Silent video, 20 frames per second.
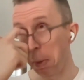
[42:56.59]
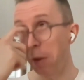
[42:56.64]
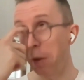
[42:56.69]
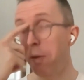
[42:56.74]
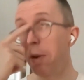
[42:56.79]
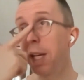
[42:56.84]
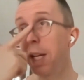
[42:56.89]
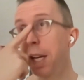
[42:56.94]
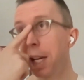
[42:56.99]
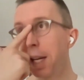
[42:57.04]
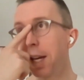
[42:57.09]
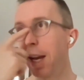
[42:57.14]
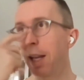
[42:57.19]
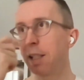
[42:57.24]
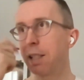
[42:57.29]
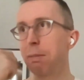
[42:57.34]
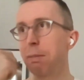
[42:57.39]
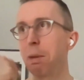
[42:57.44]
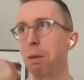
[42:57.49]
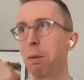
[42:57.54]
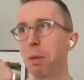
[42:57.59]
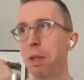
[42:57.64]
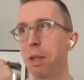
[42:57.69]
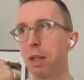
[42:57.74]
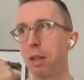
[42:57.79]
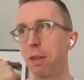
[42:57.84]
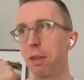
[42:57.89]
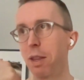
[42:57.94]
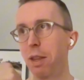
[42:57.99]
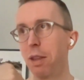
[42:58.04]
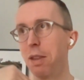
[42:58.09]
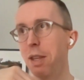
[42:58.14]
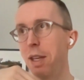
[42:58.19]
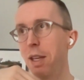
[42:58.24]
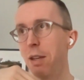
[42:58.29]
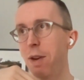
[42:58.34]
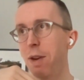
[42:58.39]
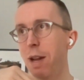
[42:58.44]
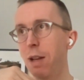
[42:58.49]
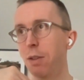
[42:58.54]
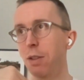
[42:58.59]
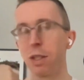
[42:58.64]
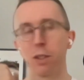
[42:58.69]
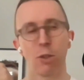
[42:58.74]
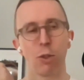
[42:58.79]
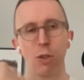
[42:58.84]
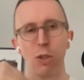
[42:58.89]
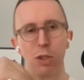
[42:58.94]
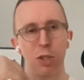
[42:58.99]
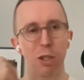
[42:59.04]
but it really connected me with the thing around